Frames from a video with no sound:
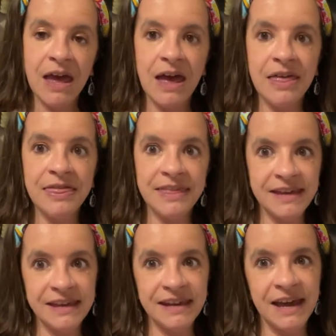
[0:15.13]
And
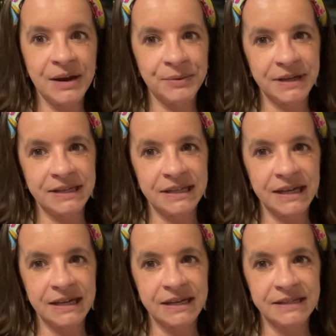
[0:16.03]
then I
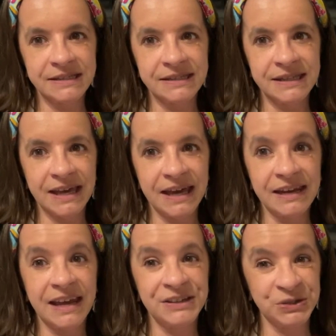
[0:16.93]
realized that
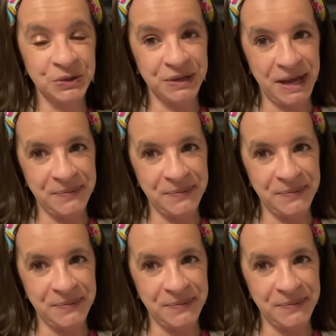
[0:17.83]
I screwed up.